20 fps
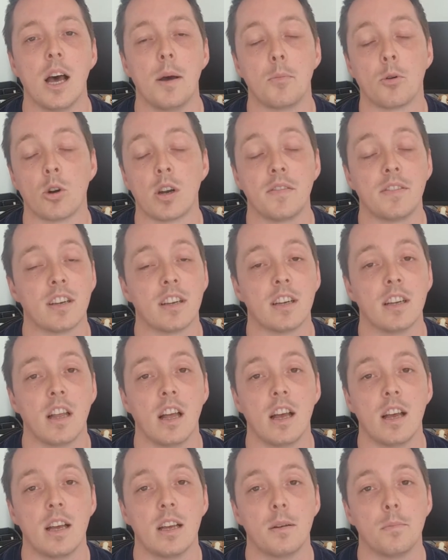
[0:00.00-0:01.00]
or even
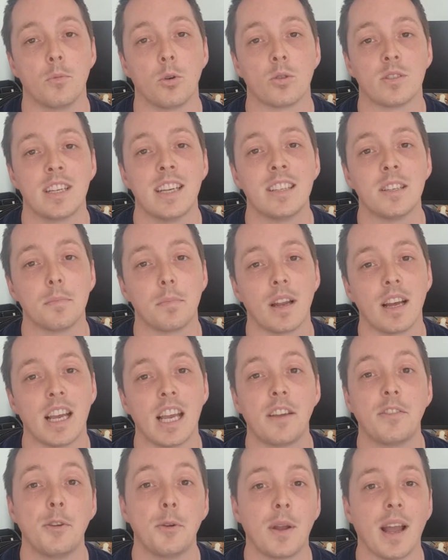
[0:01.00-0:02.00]
a more seasoned player
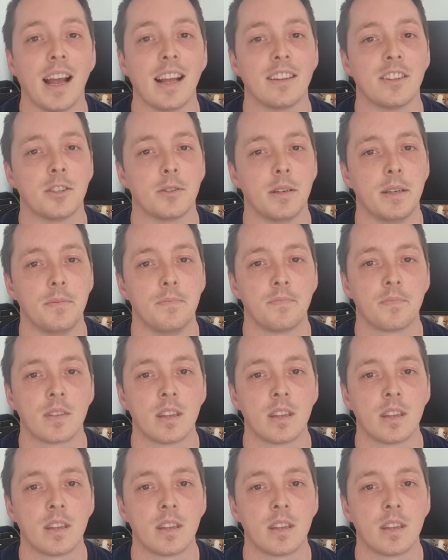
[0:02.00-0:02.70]
if you can do it.